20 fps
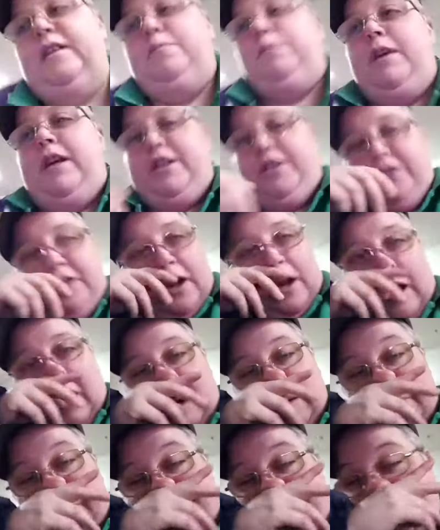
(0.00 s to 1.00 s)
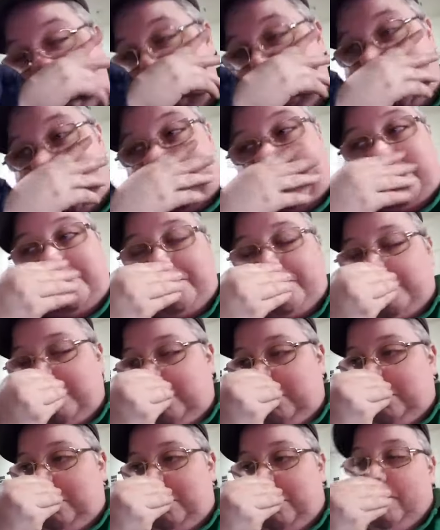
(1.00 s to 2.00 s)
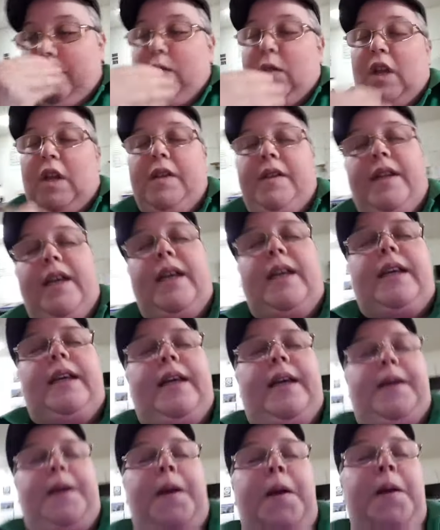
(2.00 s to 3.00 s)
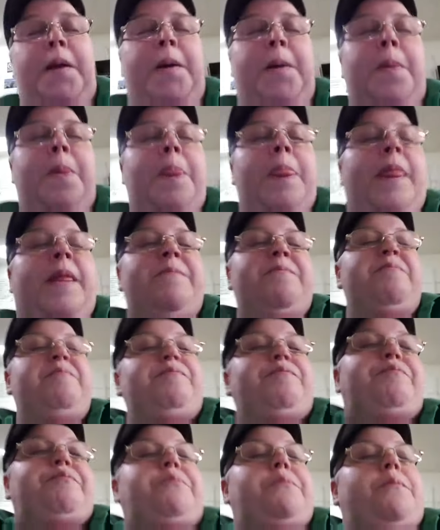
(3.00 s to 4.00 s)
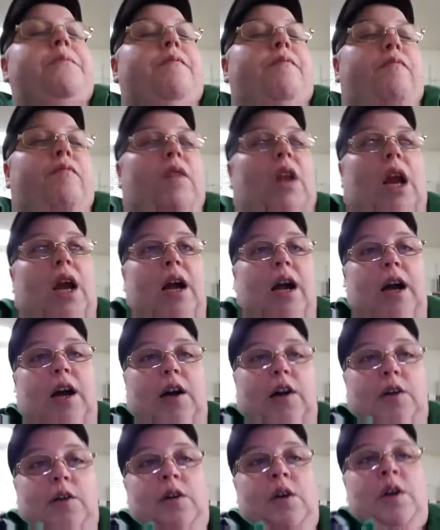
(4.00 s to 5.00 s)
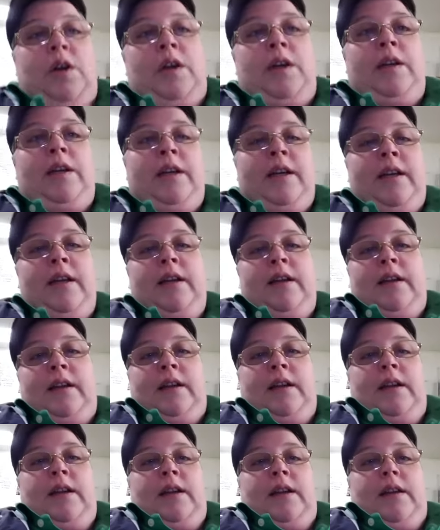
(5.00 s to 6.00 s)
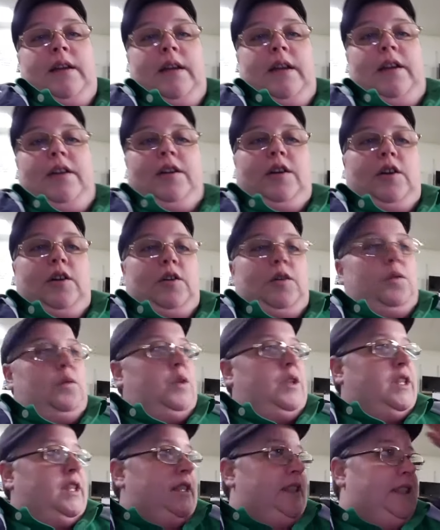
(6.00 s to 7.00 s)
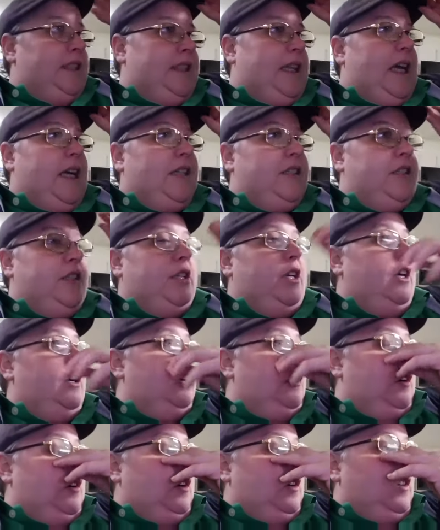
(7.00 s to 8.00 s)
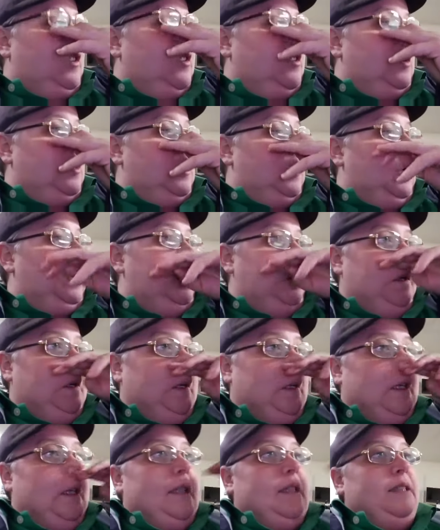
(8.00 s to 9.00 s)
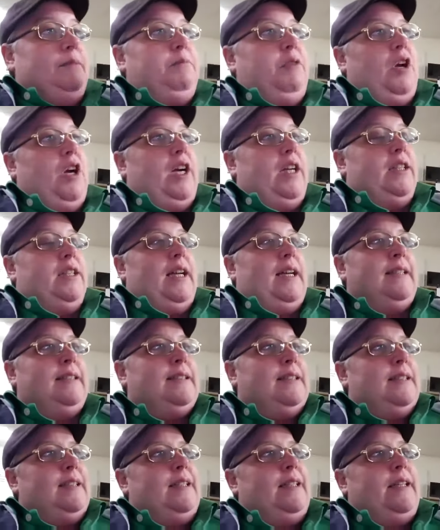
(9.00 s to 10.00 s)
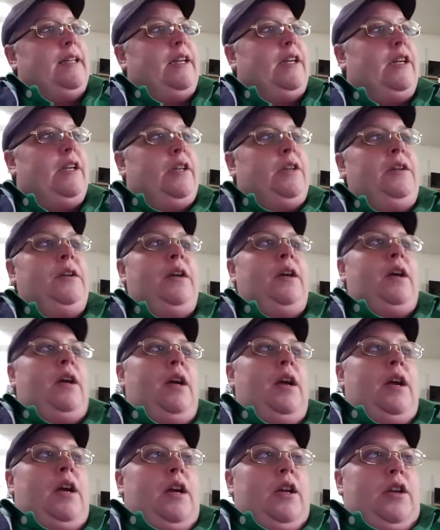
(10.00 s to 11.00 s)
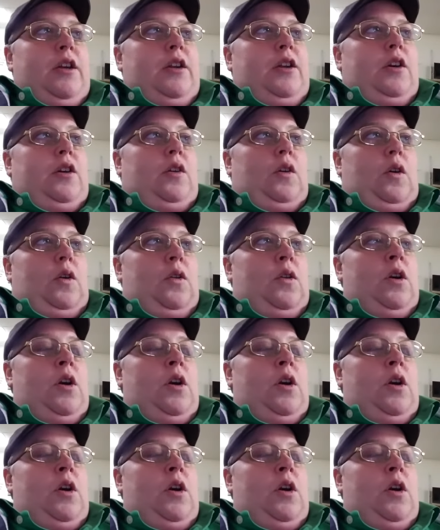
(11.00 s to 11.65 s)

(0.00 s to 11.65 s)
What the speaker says: my job and thinking how, you know, within the next year or so, probably less than a year, you know,